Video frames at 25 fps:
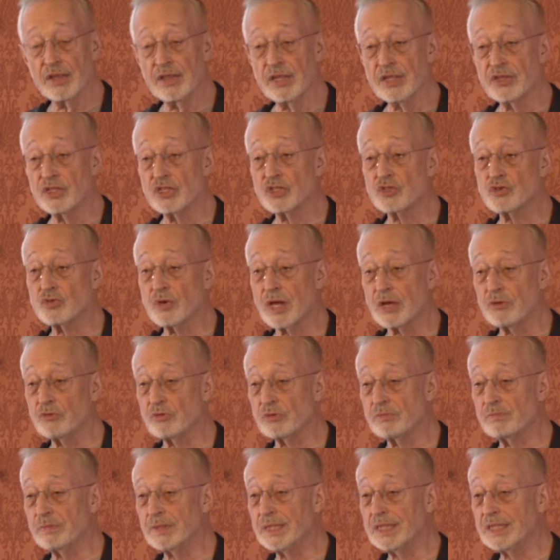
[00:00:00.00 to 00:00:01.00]
this trade
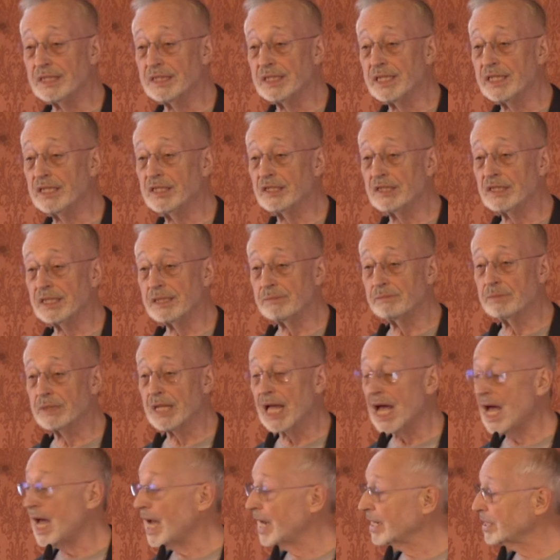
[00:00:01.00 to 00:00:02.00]
would be legally
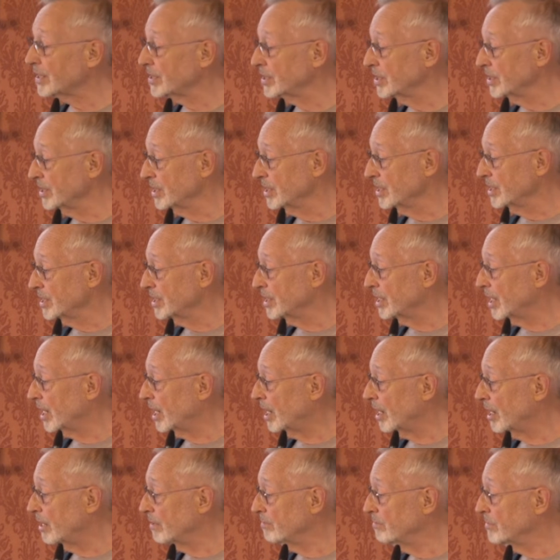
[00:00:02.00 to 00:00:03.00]
blocked.
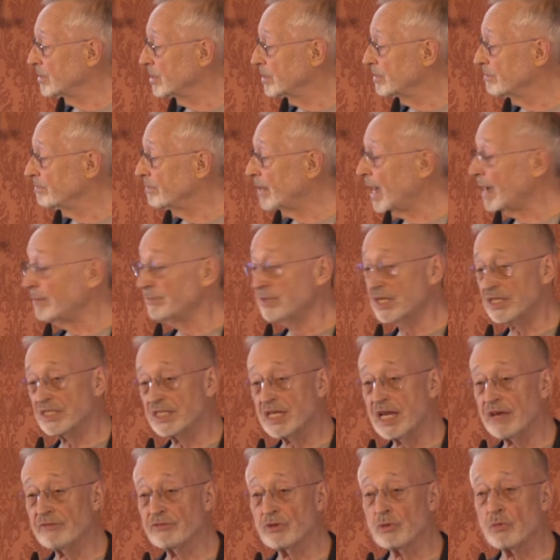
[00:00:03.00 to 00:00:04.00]
Bob
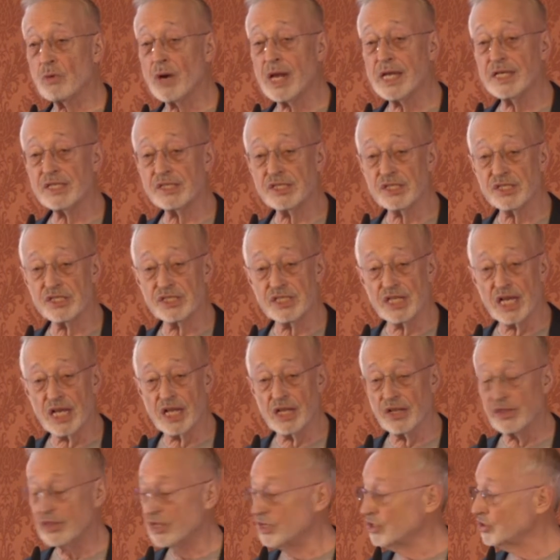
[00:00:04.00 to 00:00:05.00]
doesn't have the right to
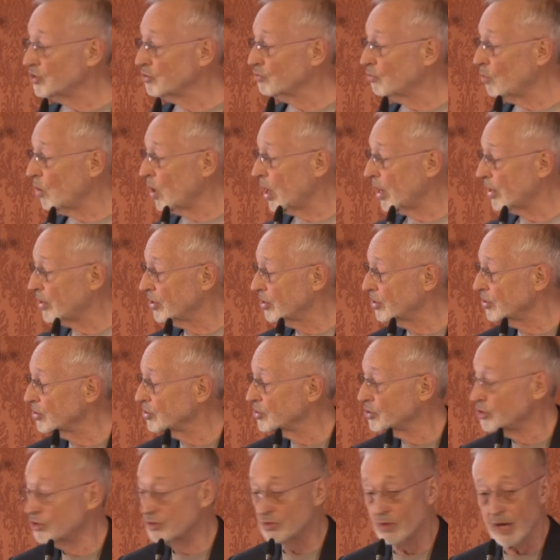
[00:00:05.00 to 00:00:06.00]
sell this water
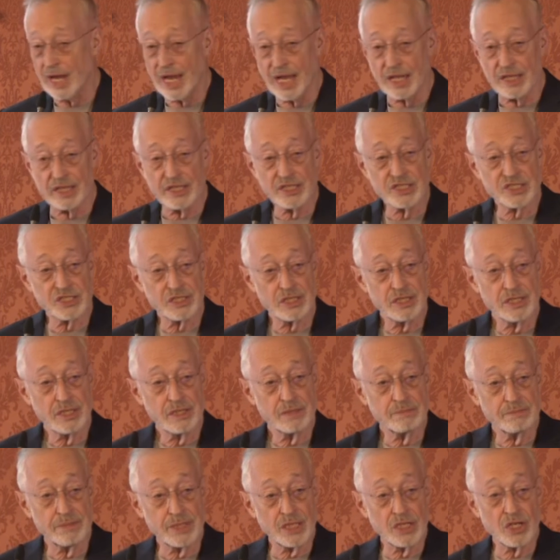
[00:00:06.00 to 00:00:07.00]
to Alice
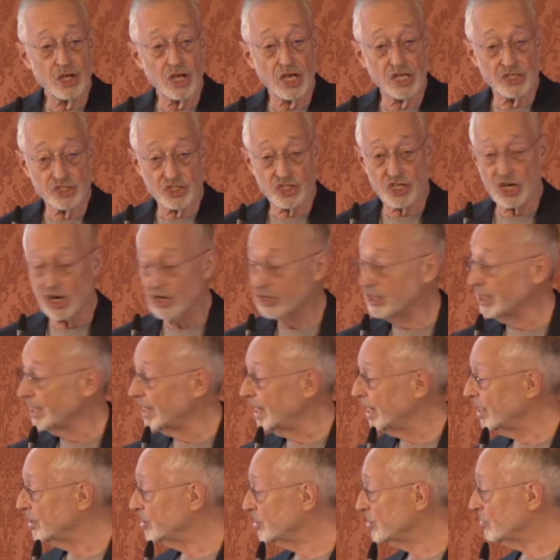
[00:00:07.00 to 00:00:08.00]
because Charlie
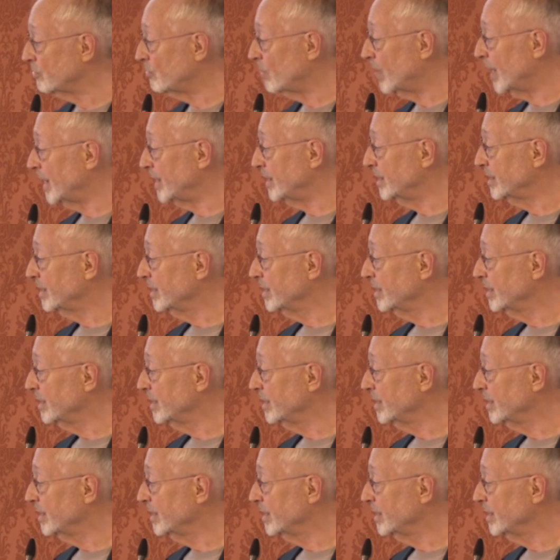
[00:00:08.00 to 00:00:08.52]
has a right